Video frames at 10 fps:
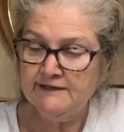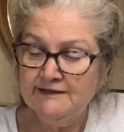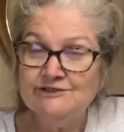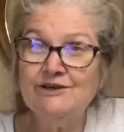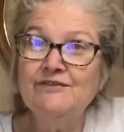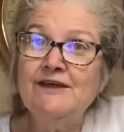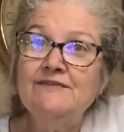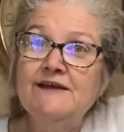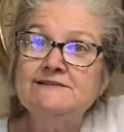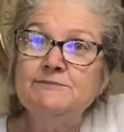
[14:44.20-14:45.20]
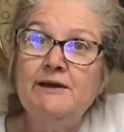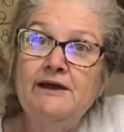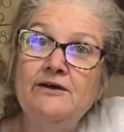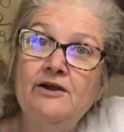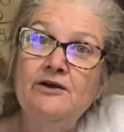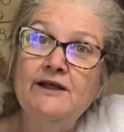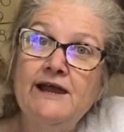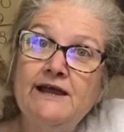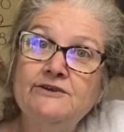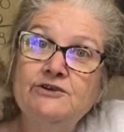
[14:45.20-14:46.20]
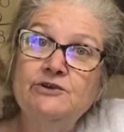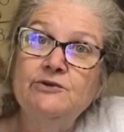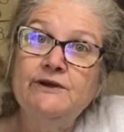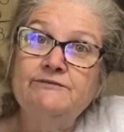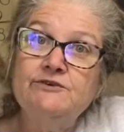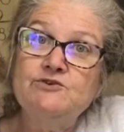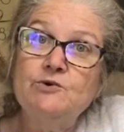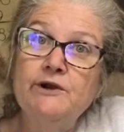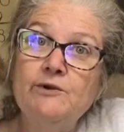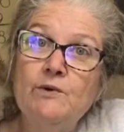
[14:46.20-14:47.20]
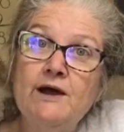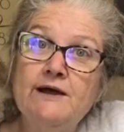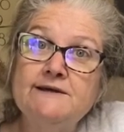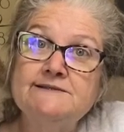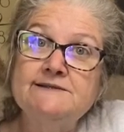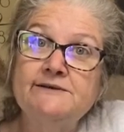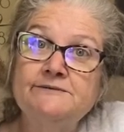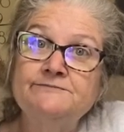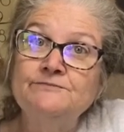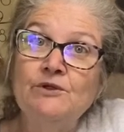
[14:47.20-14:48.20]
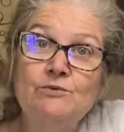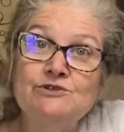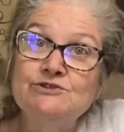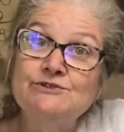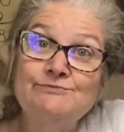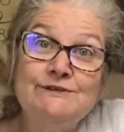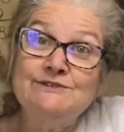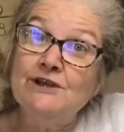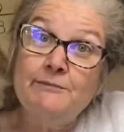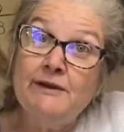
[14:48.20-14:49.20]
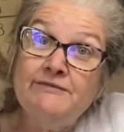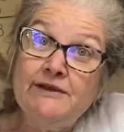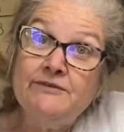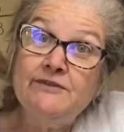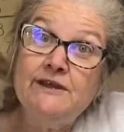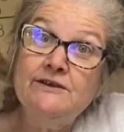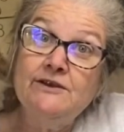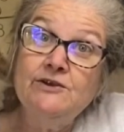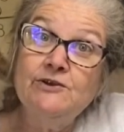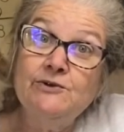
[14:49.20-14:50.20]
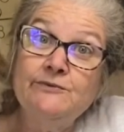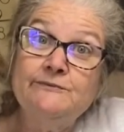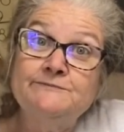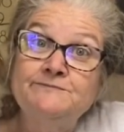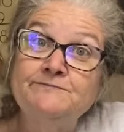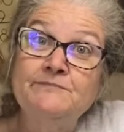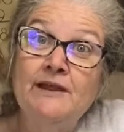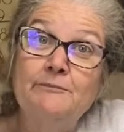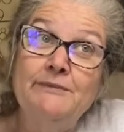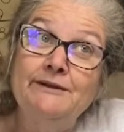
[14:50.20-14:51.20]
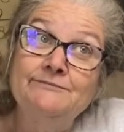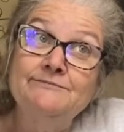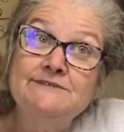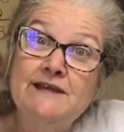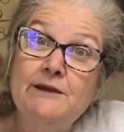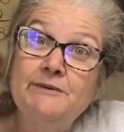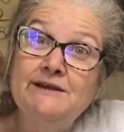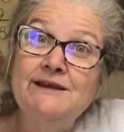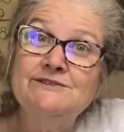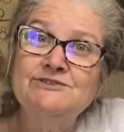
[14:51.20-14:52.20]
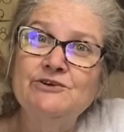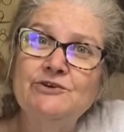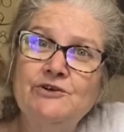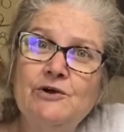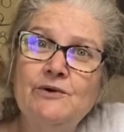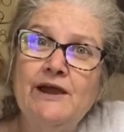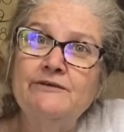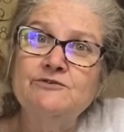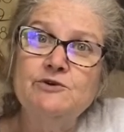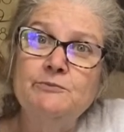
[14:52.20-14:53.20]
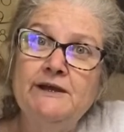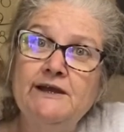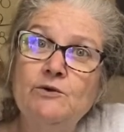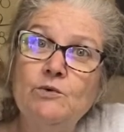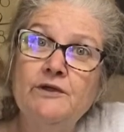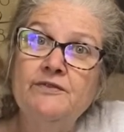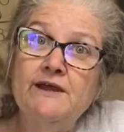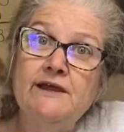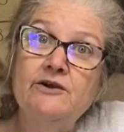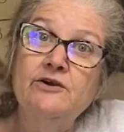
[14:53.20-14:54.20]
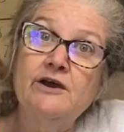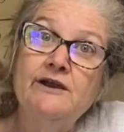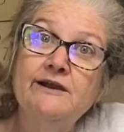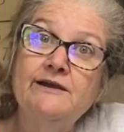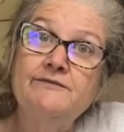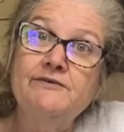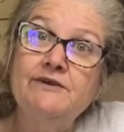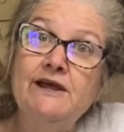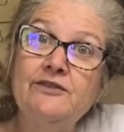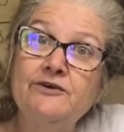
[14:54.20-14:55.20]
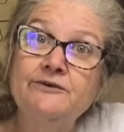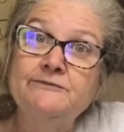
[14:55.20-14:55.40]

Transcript: So I think that's about all I had to do inventory wise, which is not my favorite thing to do, but it's got to be done so you don't have too many of one thing or not enough of another.